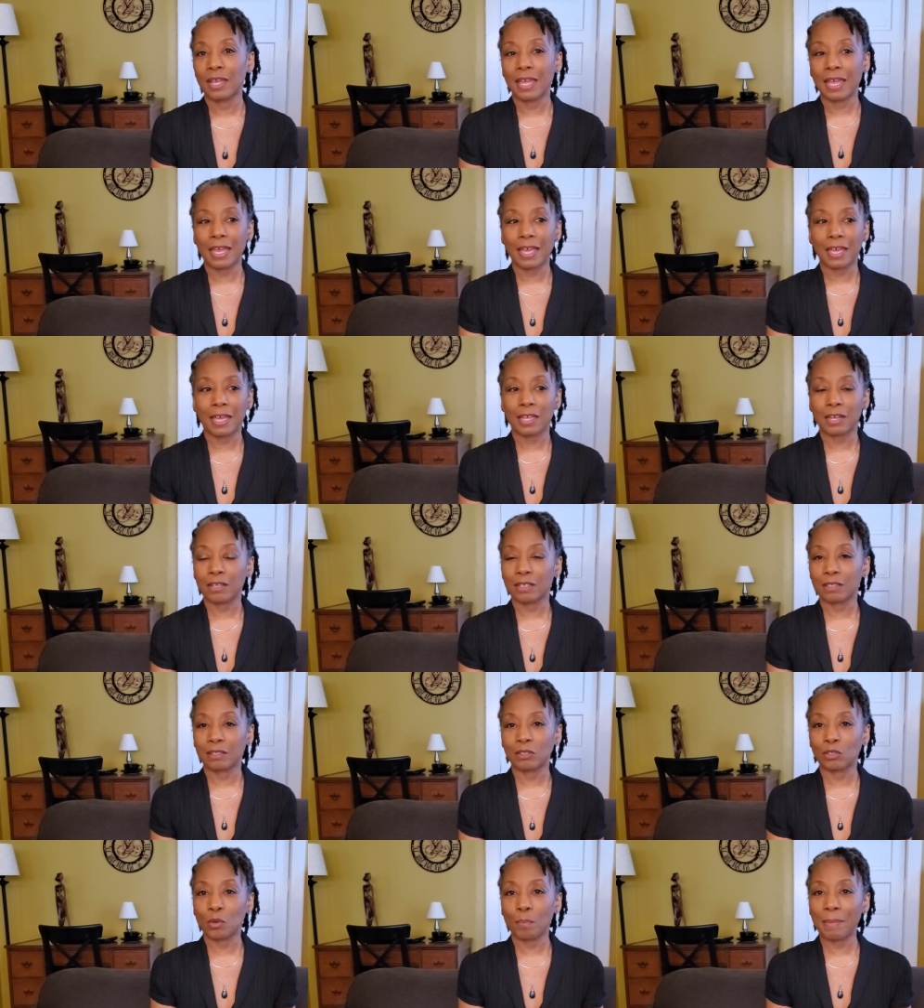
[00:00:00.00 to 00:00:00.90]
and a
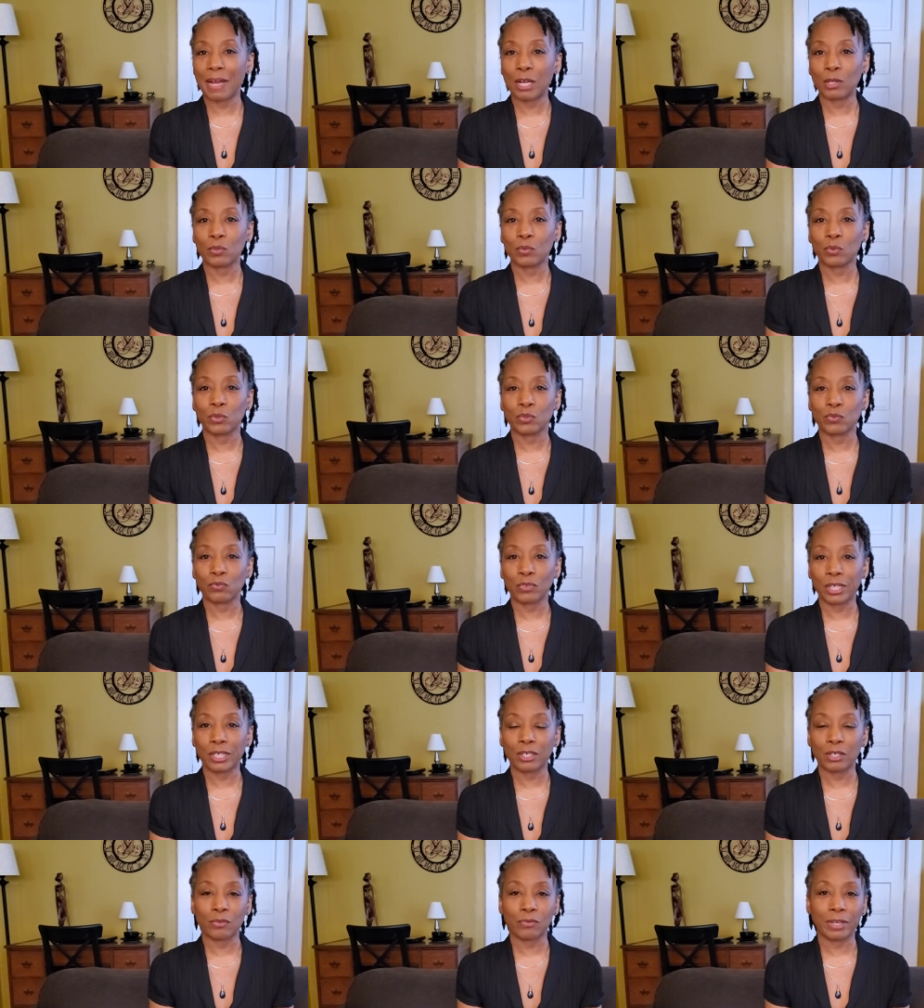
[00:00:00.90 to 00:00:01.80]
little mouse was
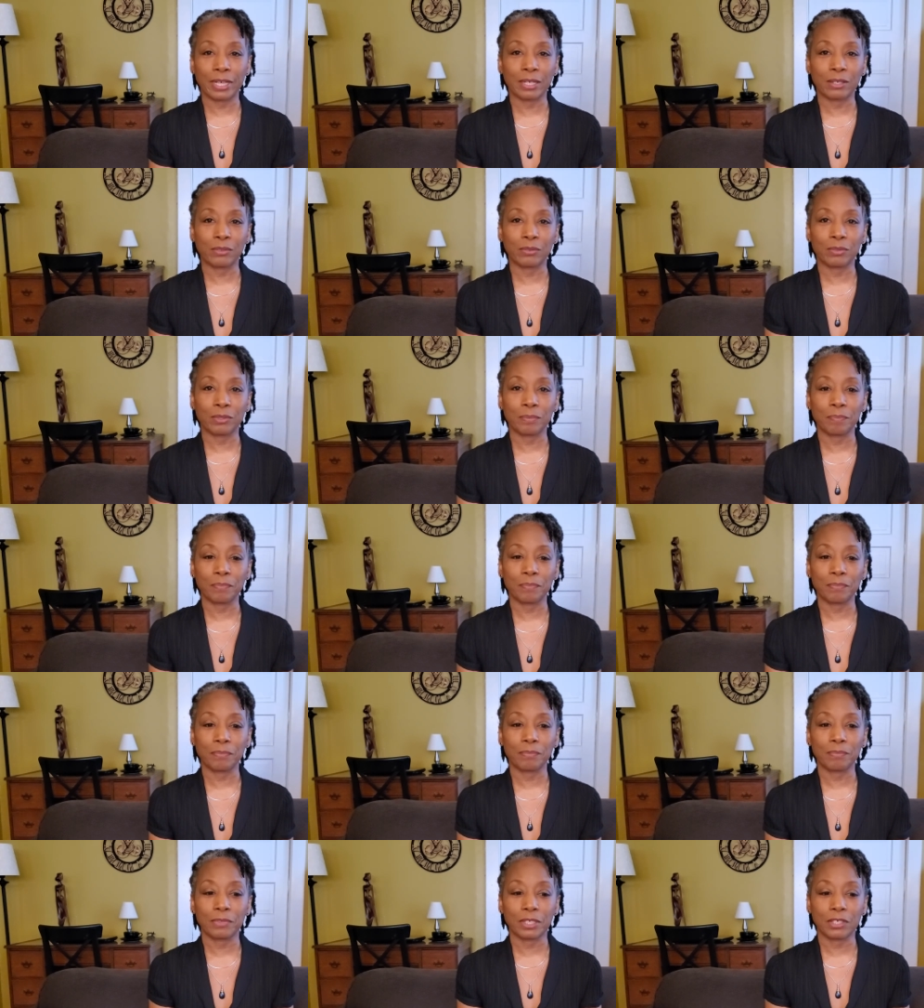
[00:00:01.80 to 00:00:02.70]
running around
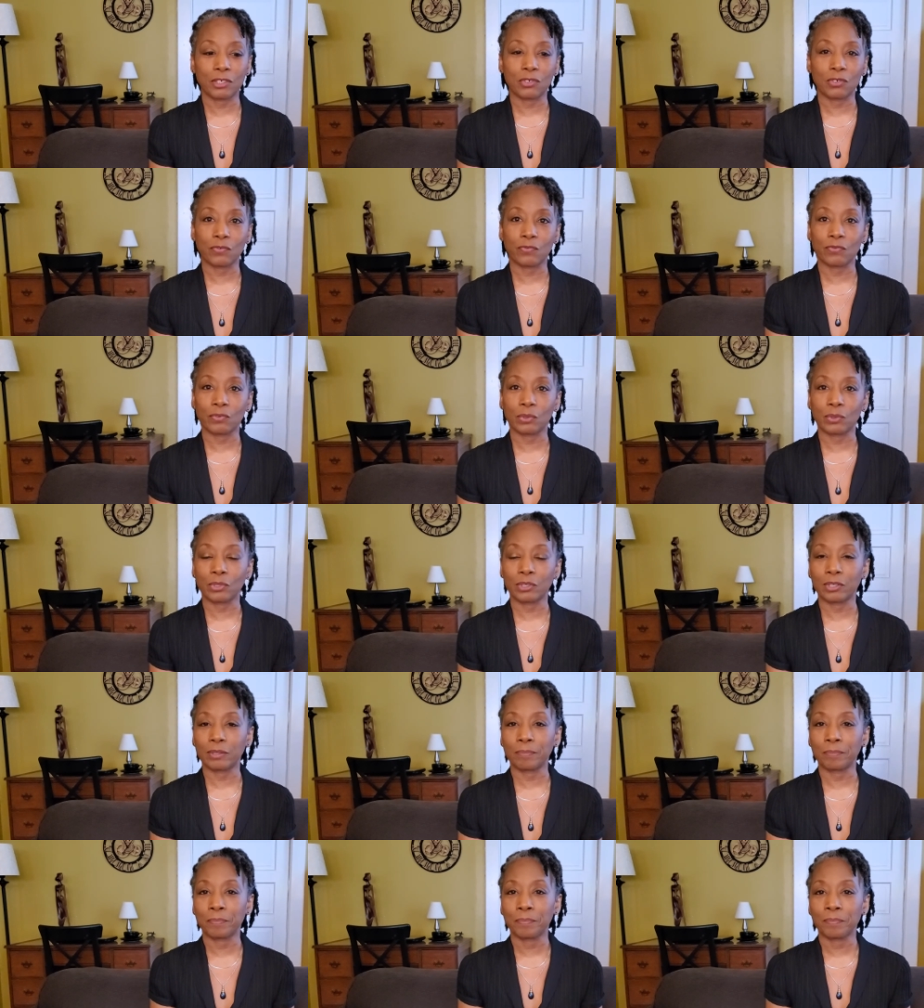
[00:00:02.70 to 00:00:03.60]
the kitchen
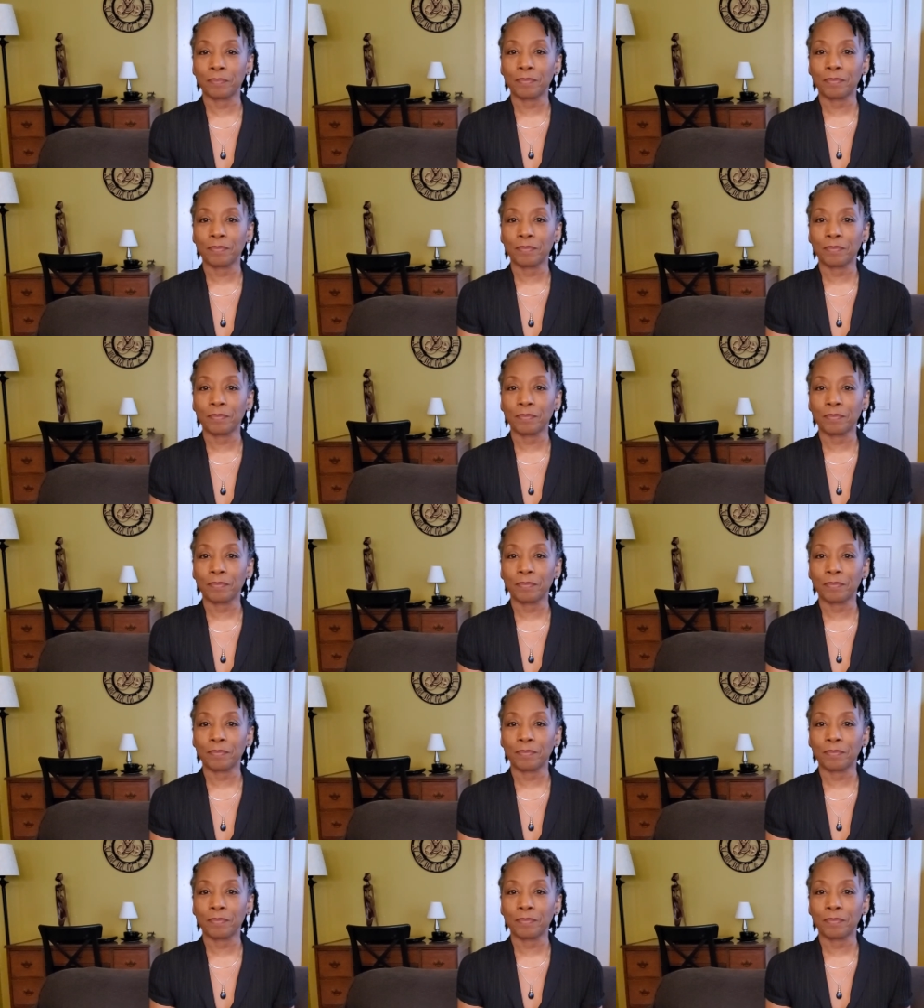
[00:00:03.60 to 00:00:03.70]
floor.